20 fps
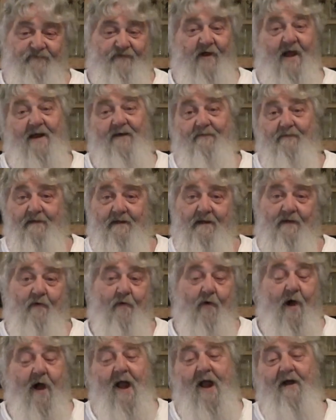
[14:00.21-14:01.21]
try to
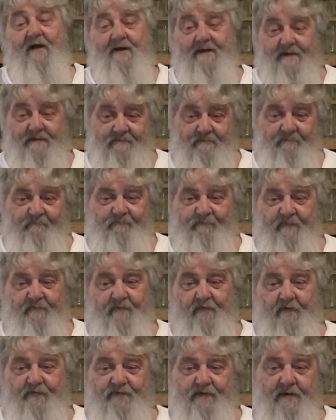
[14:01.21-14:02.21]
acquire it
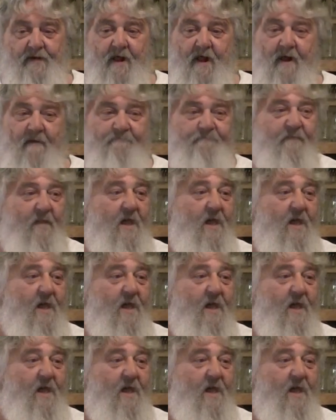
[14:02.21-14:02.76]
before too long.